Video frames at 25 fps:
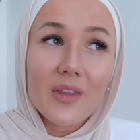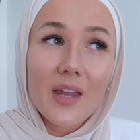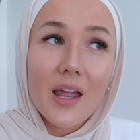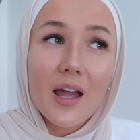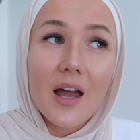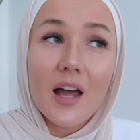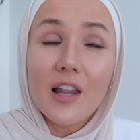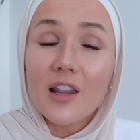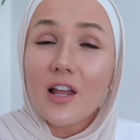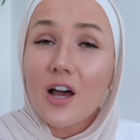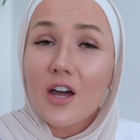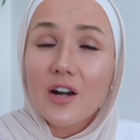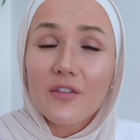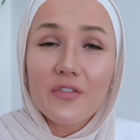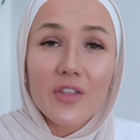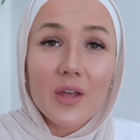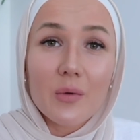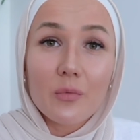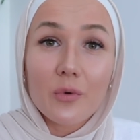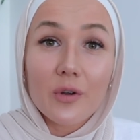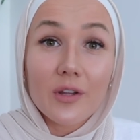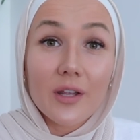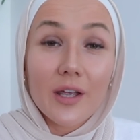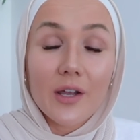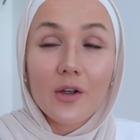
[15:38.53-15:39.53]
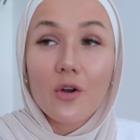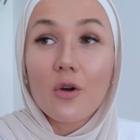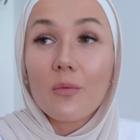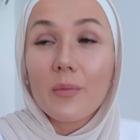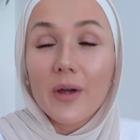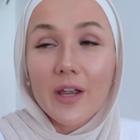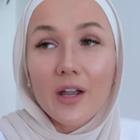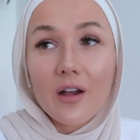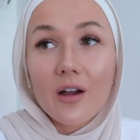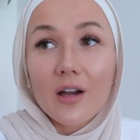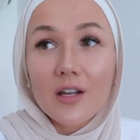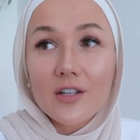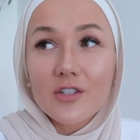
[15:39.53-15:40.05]
a lot of them were like, oh my
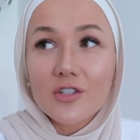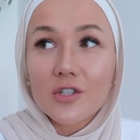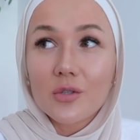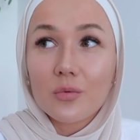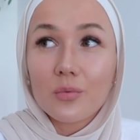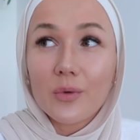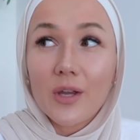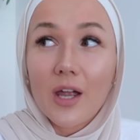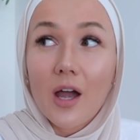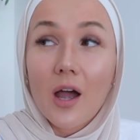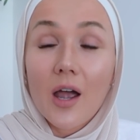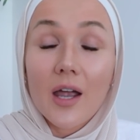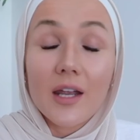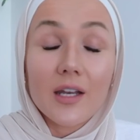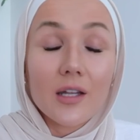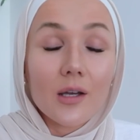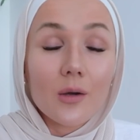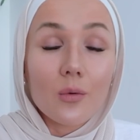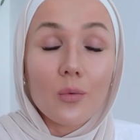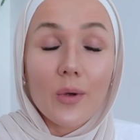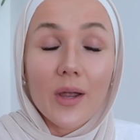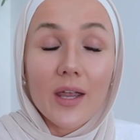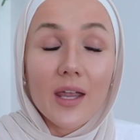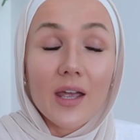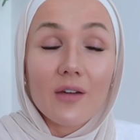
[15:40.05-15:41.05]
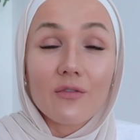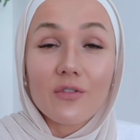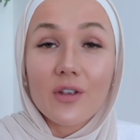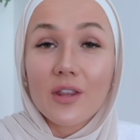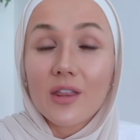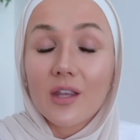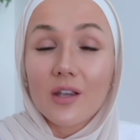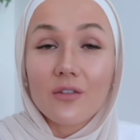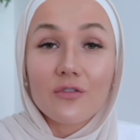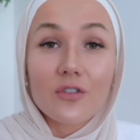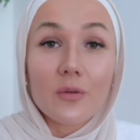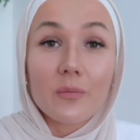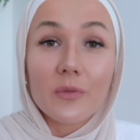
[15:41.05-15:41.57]
God, should we hide away
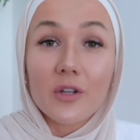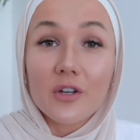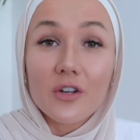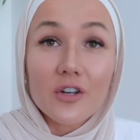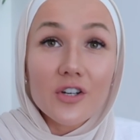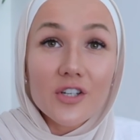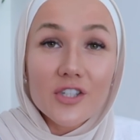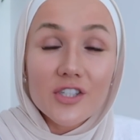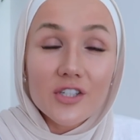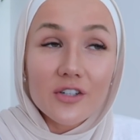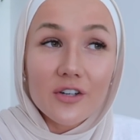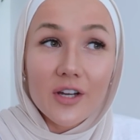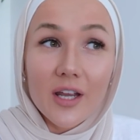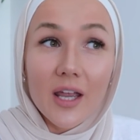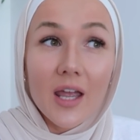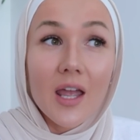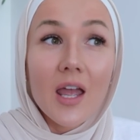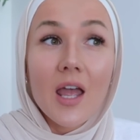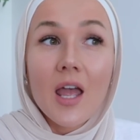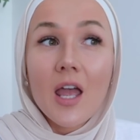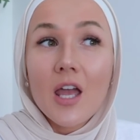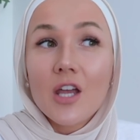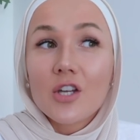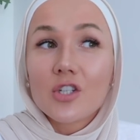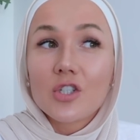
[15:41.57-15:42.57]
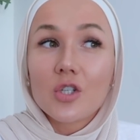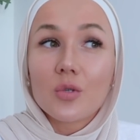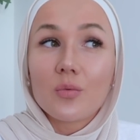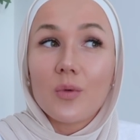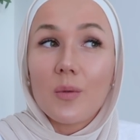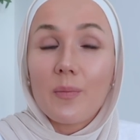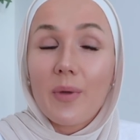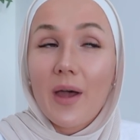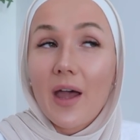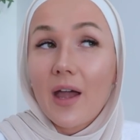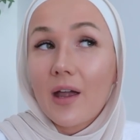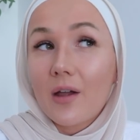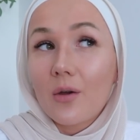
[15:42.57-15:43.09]
everything from the nursery? Should we
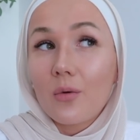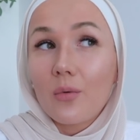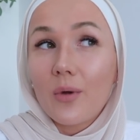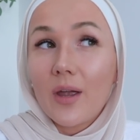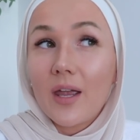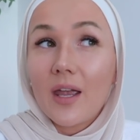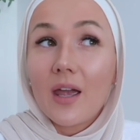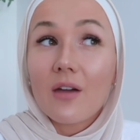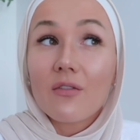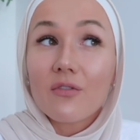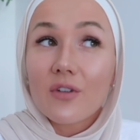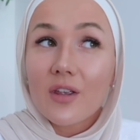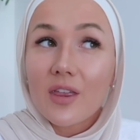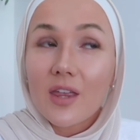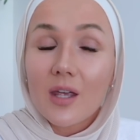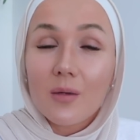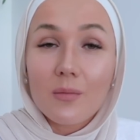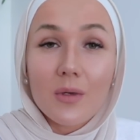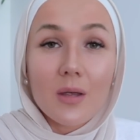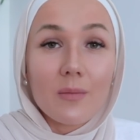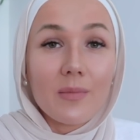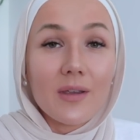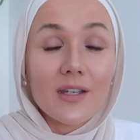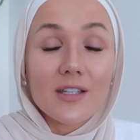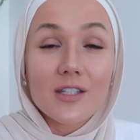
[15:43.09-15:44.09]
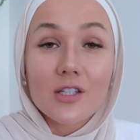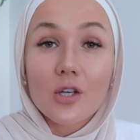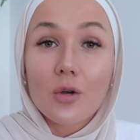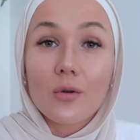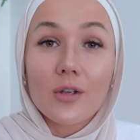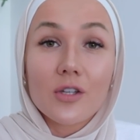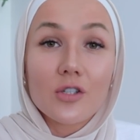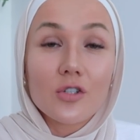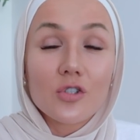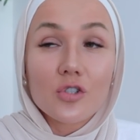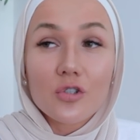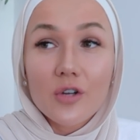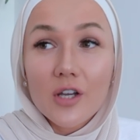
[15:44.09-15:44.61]
pack away everything? Maybe it's
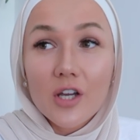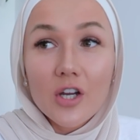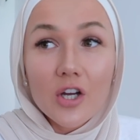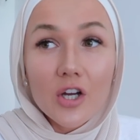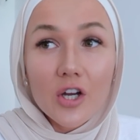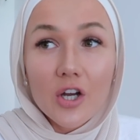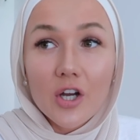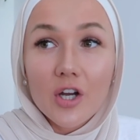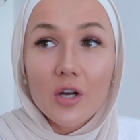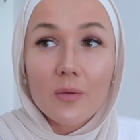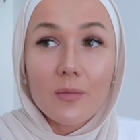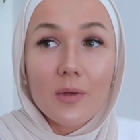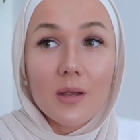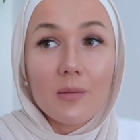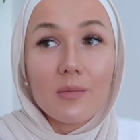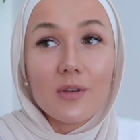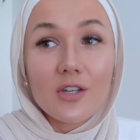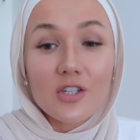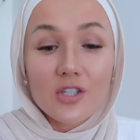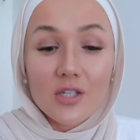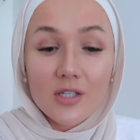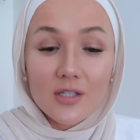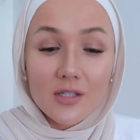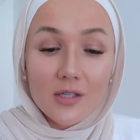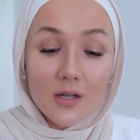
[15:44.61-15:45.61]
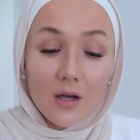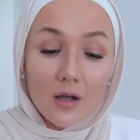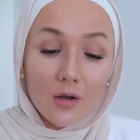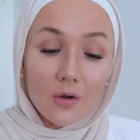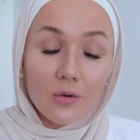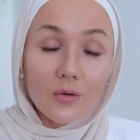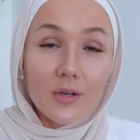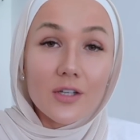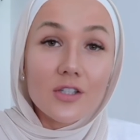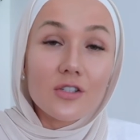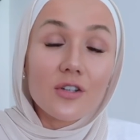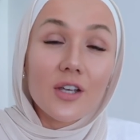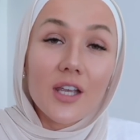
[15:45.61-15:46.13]
going to trigger her. Maybe she's not
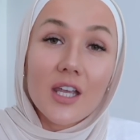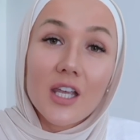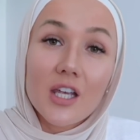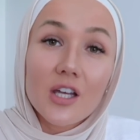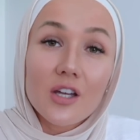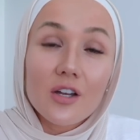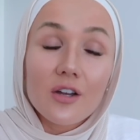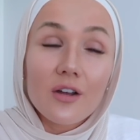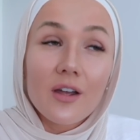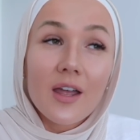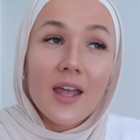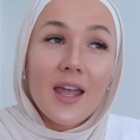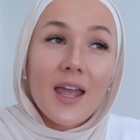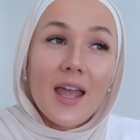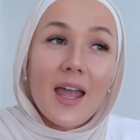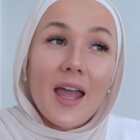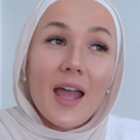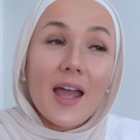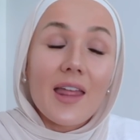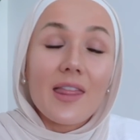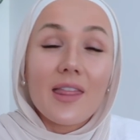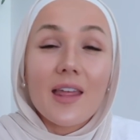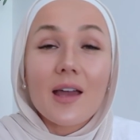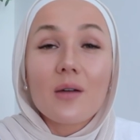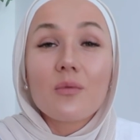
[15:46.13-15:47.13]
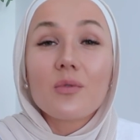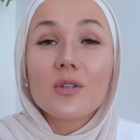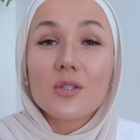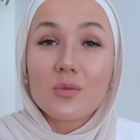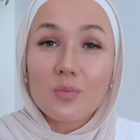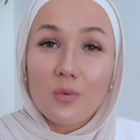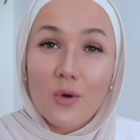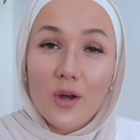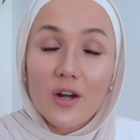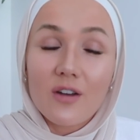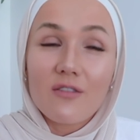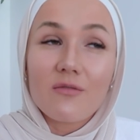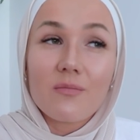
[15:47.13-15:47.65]
going to heal. And that was
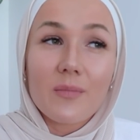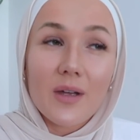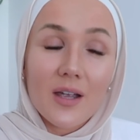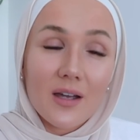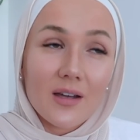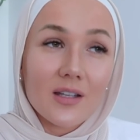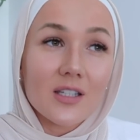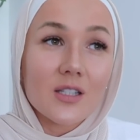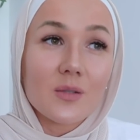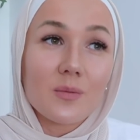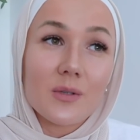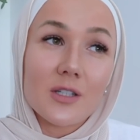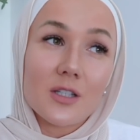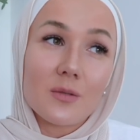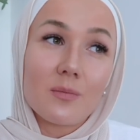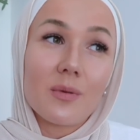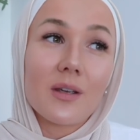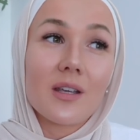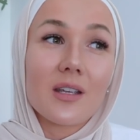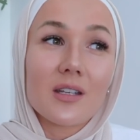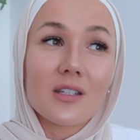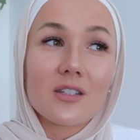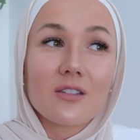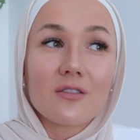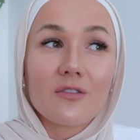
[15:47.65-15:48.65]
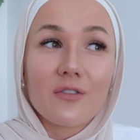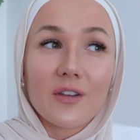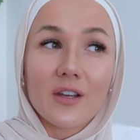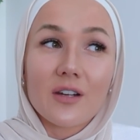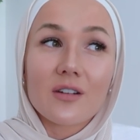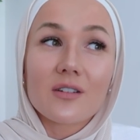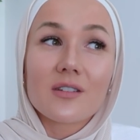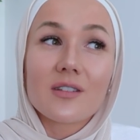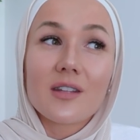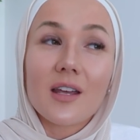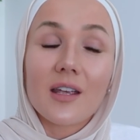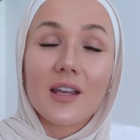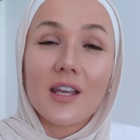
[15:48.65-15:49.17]
one of my husband's biggest
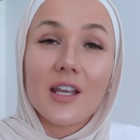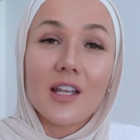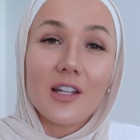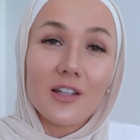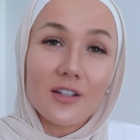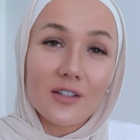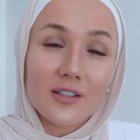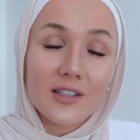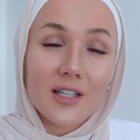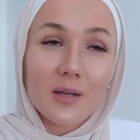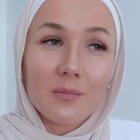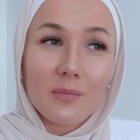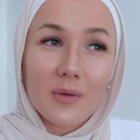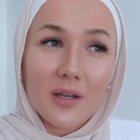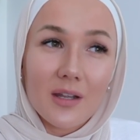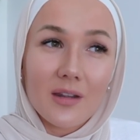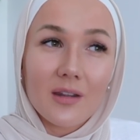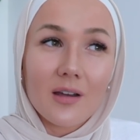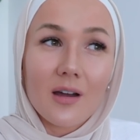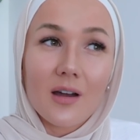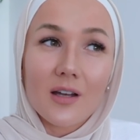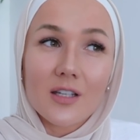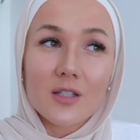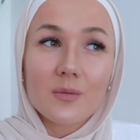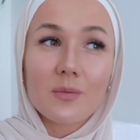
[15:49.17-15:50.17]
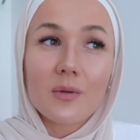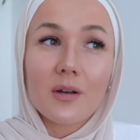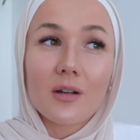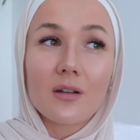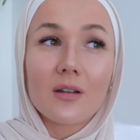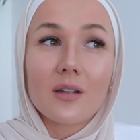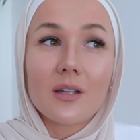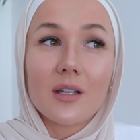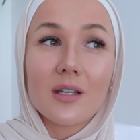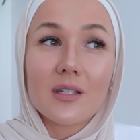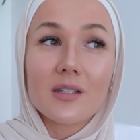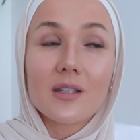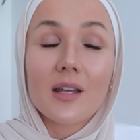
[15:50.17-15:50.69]
fears. Like he looked at me in the hospital
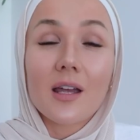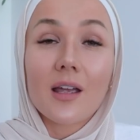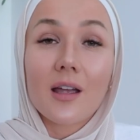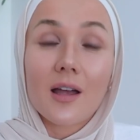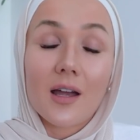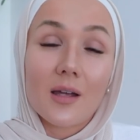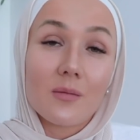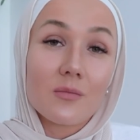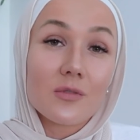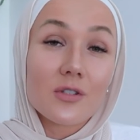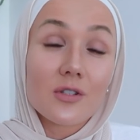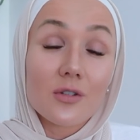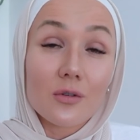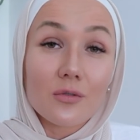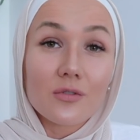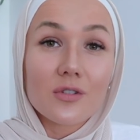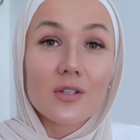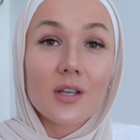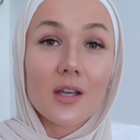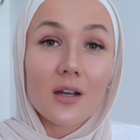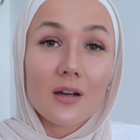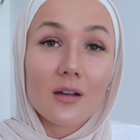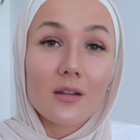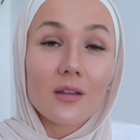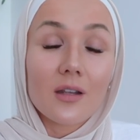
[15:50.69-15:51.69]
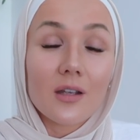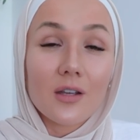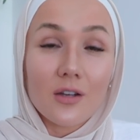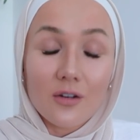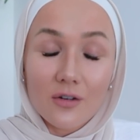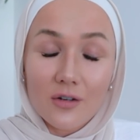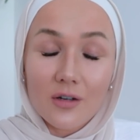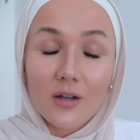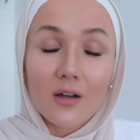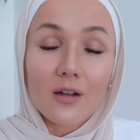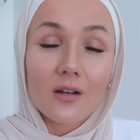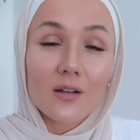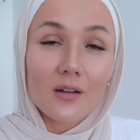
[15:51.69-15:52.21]
and he's like, I'm so scared that you're
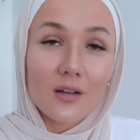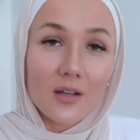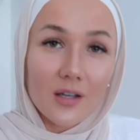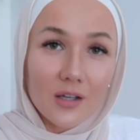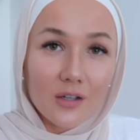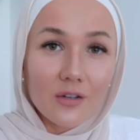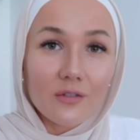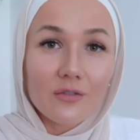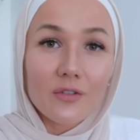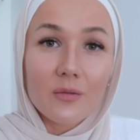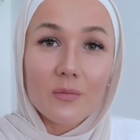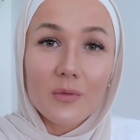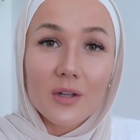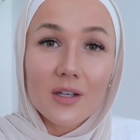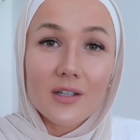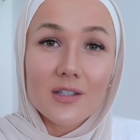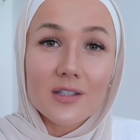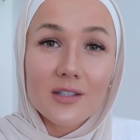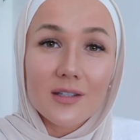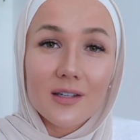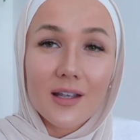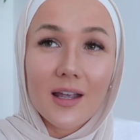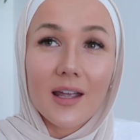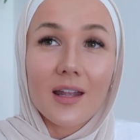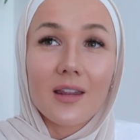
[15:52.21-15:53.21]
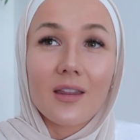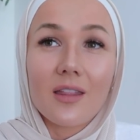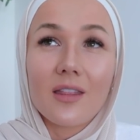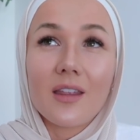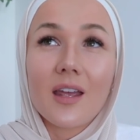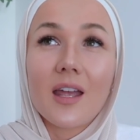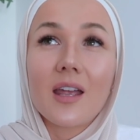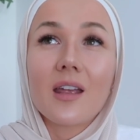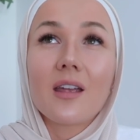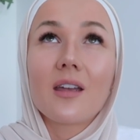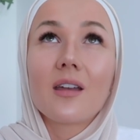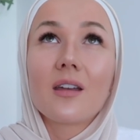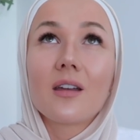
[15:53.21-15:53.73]
not going to heal from this. And
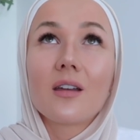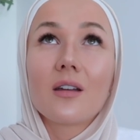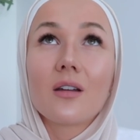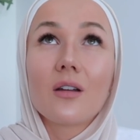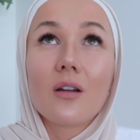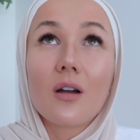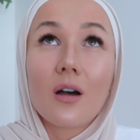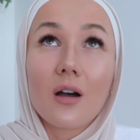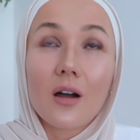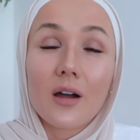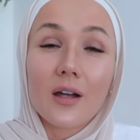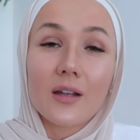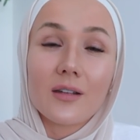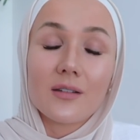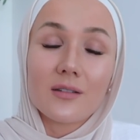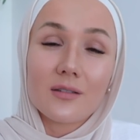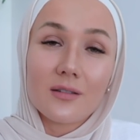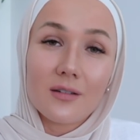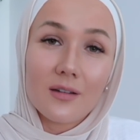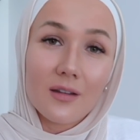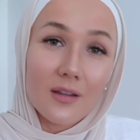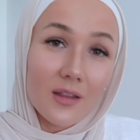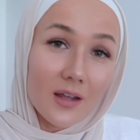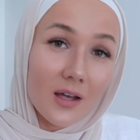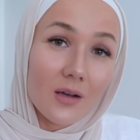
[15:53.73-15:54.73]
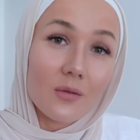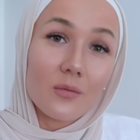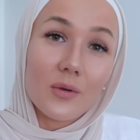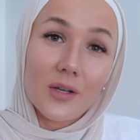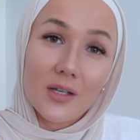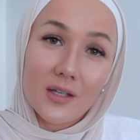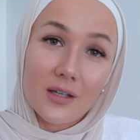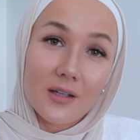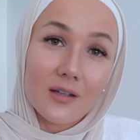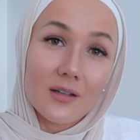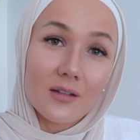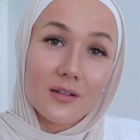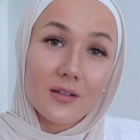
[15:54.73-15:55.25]
thank God that we
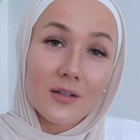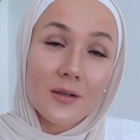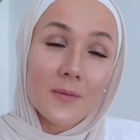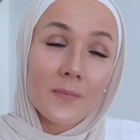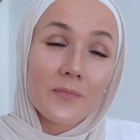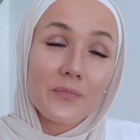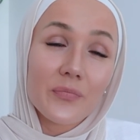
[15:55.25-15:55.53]
did.